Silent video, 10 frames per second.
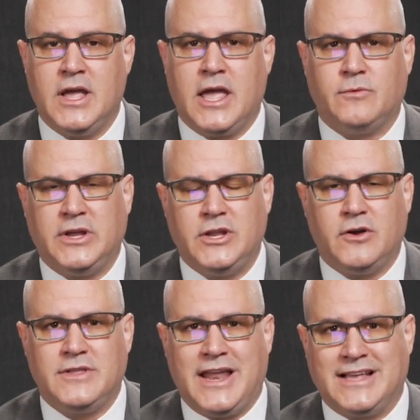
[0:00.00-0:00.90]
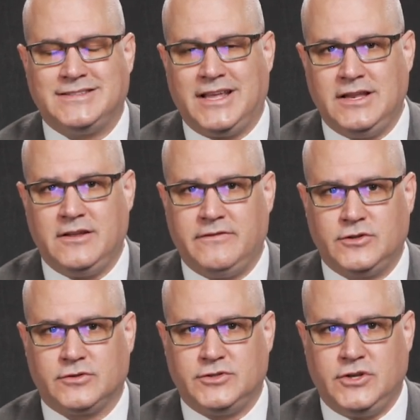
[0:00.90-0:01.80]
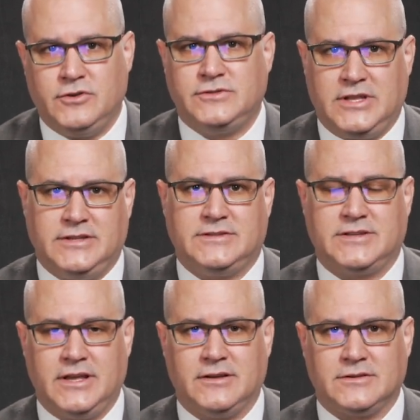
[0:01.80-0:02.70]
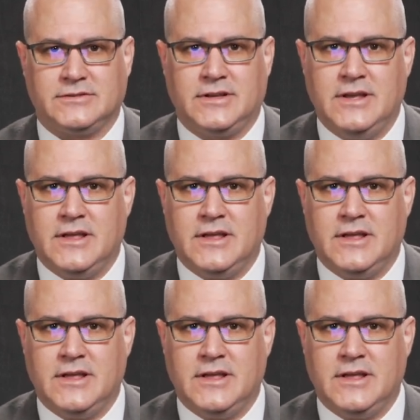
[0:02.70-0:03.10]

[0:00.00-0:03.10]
And we know that as individuals use these skills,